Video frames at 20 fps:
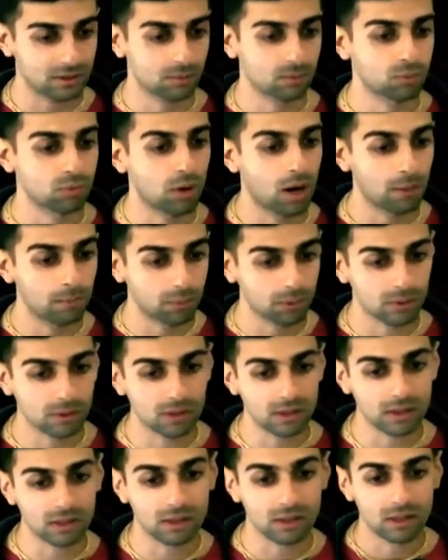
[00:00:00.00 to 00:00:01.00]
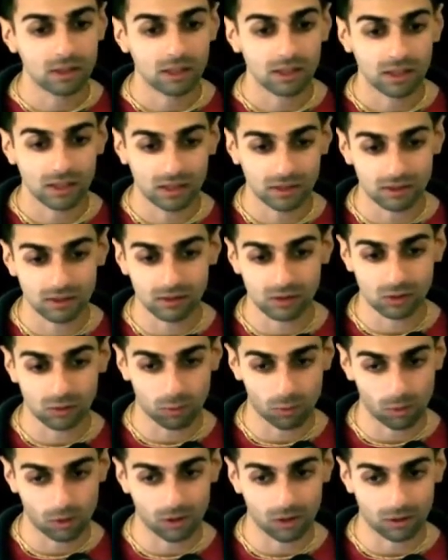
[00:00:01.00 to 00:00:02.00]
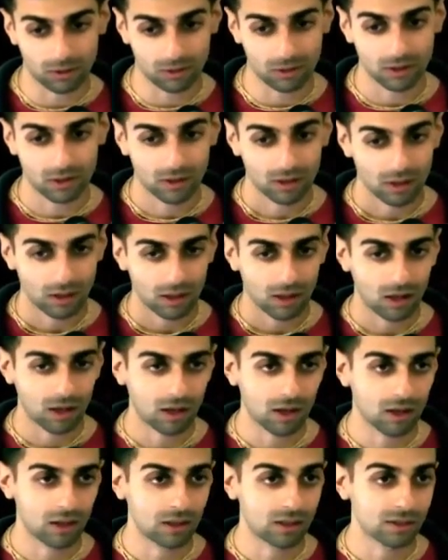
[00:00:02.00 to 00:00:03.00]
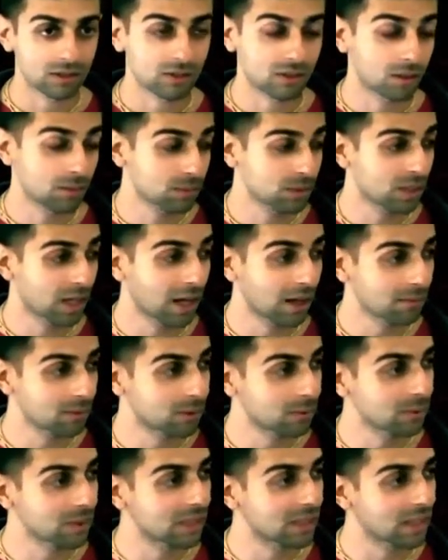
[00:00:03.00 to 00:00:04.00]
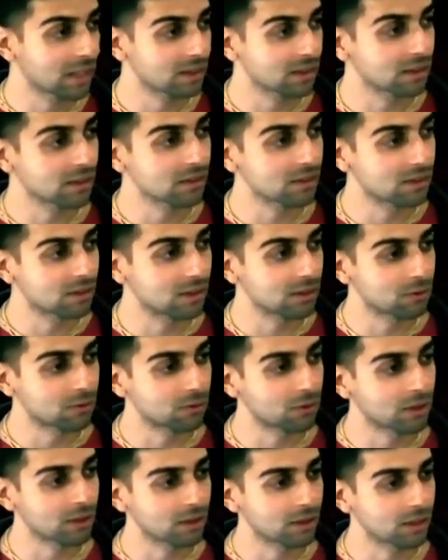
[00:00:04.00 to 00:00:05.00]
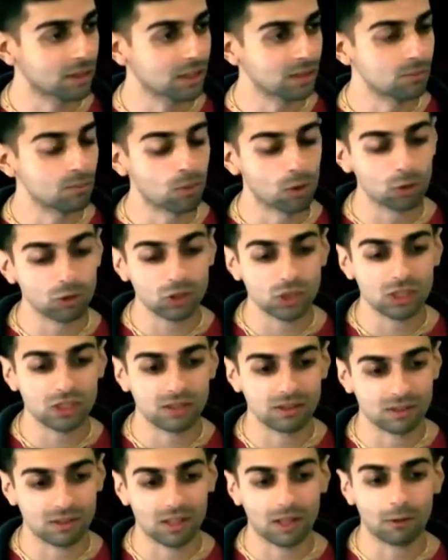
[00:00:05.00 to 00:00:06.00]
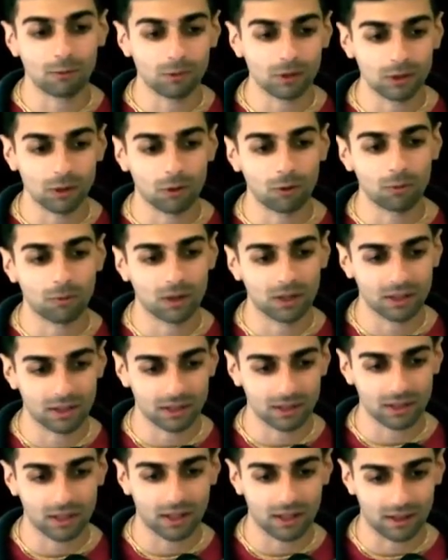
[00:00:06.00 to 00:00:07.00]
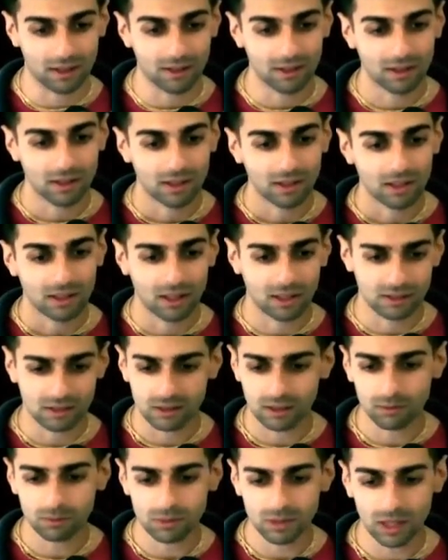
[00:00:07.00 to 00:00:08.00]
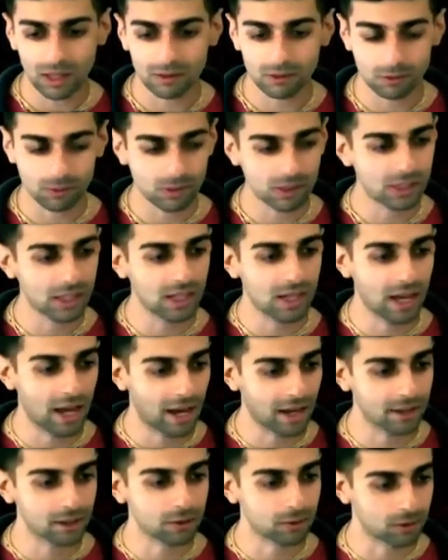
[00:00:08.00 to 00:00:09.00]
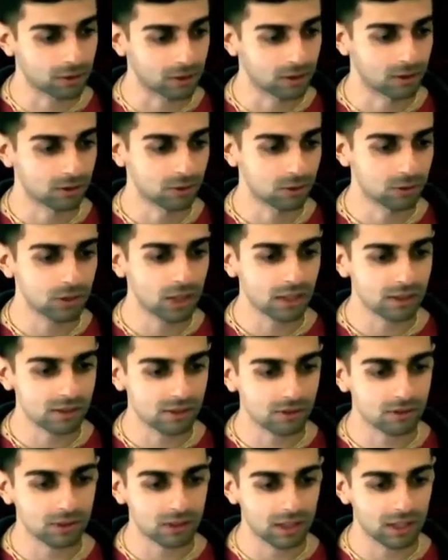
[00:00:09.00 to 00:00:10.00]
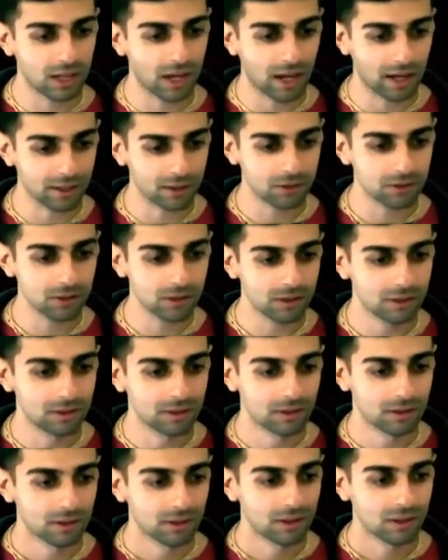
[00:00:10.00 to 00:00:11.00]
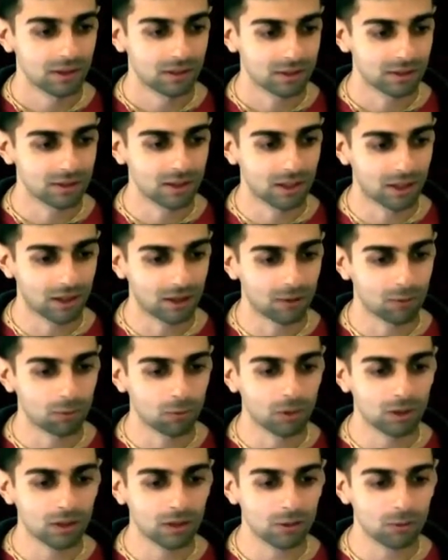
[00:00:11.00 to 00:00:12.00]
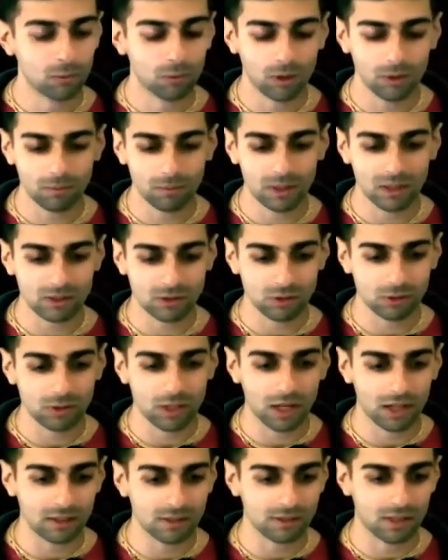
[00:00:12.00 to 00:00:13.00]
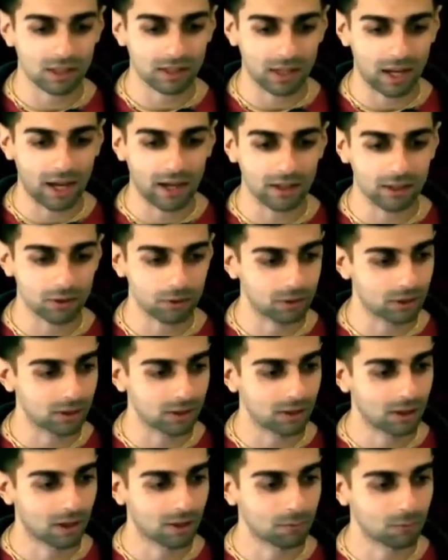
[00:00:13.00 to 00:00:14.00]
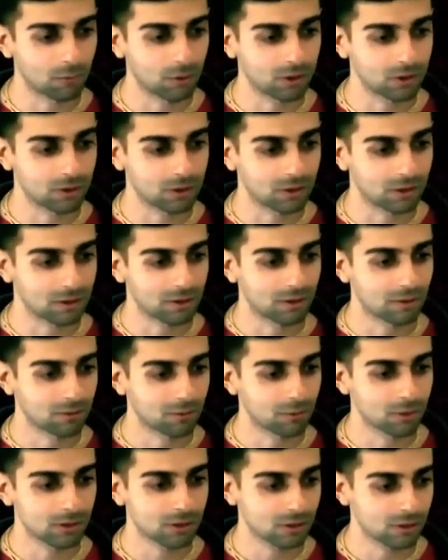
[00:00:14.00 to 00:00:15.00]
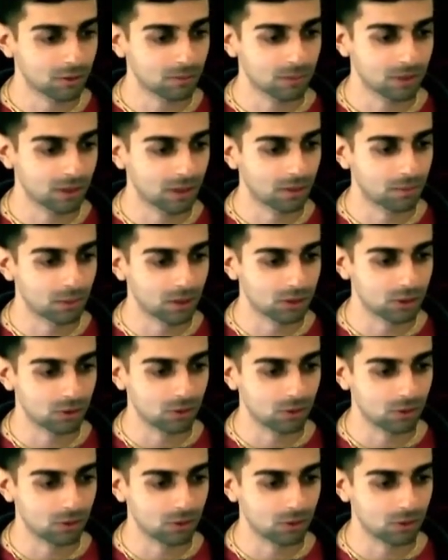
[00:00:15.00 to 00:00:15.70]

properly in this world. Sometimes we get these different emotions that we don't want to get. Like sometimes we get angry. Do you guys ever get angry? Yeah. What makes you guys like angry? I'm wondering. What's something that makes you